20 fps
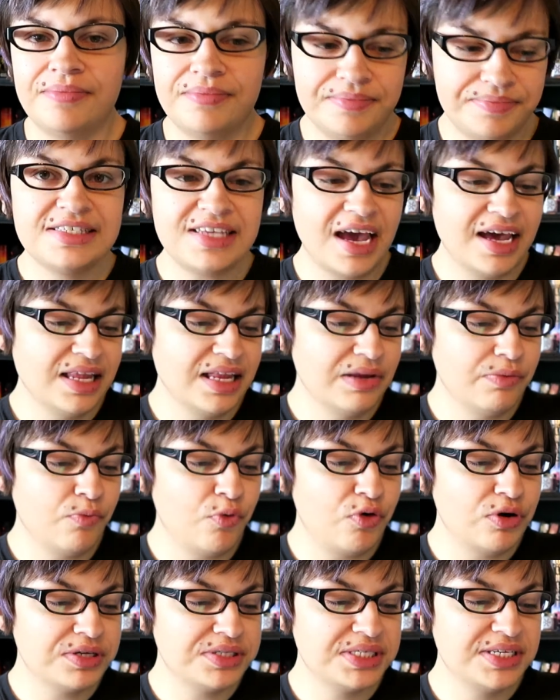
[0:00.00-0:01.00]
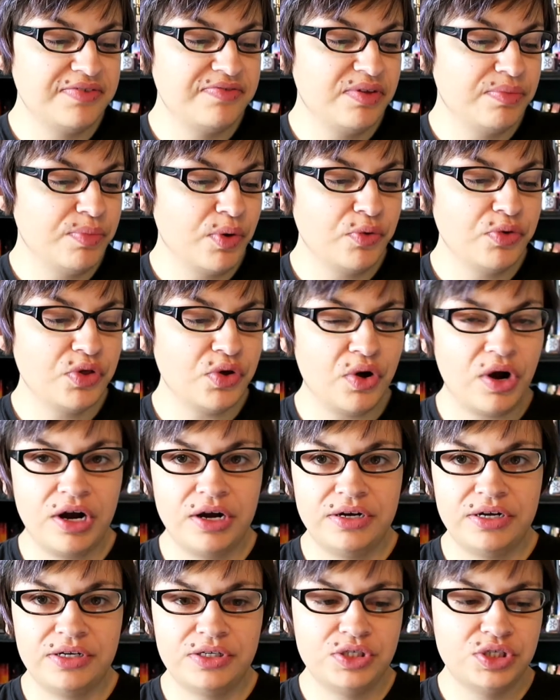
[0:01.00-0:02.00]
Silent wars leave the most
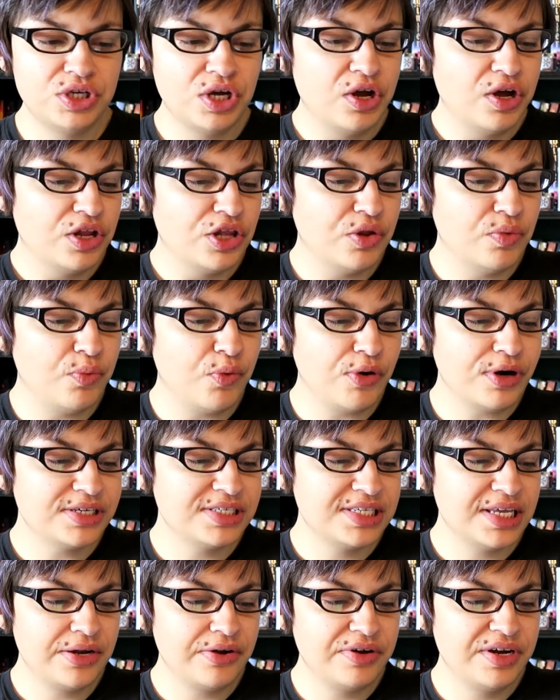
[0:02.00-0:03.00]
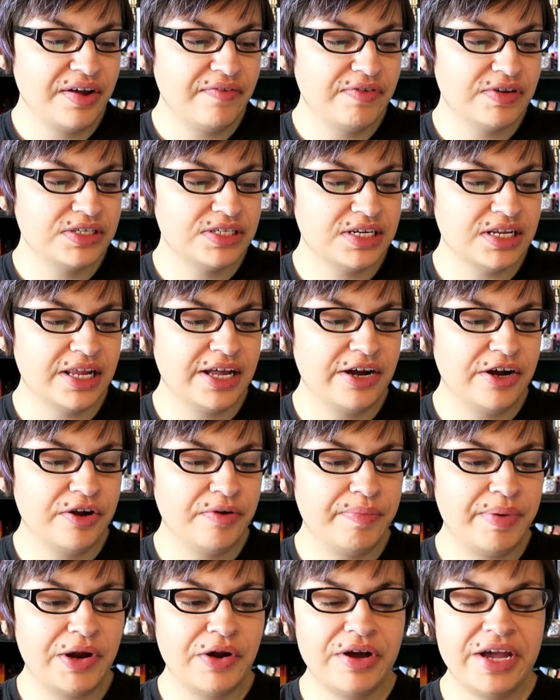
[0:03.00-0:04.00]
carnage, the wars that are never
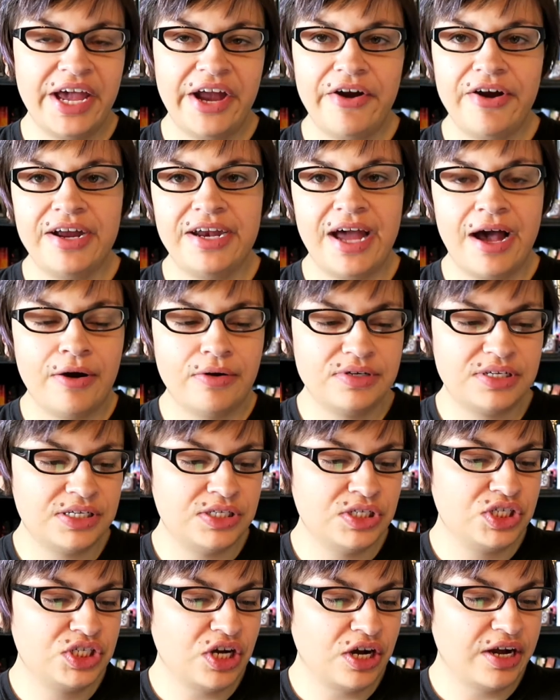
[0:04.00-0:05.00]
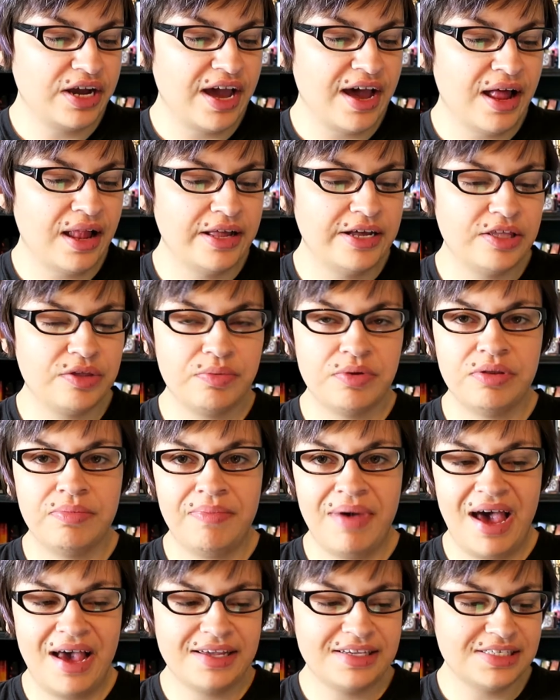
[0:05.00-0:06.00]
declared but are carried out in dark alleys with
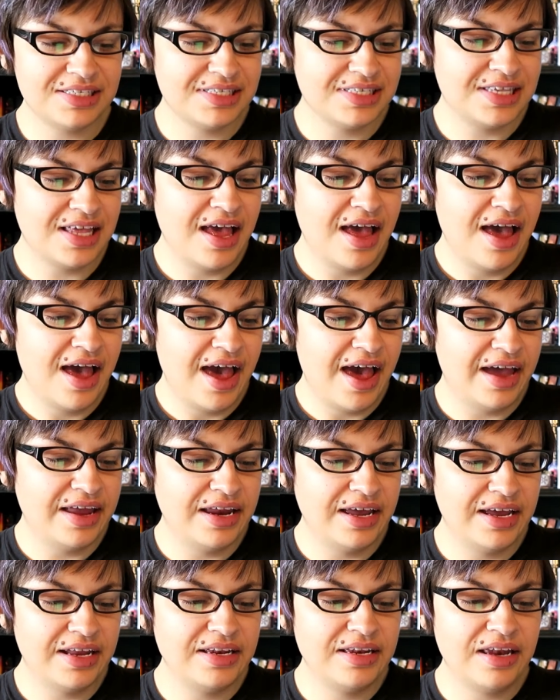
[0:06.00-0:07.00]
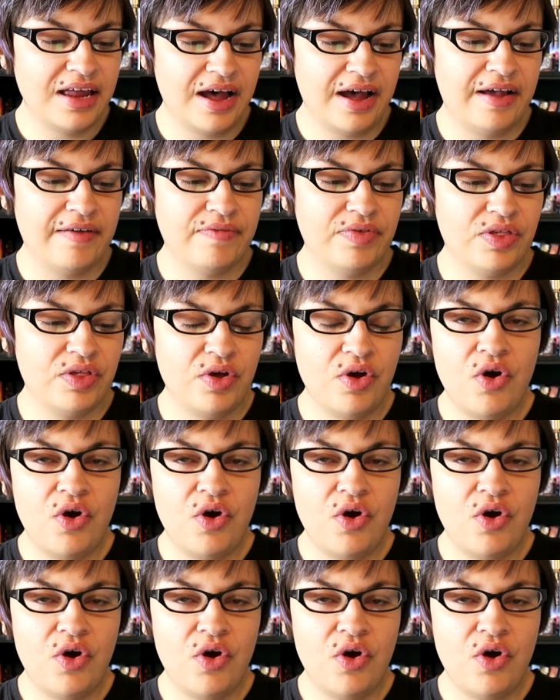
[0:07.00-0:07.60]
masks and hidden knives.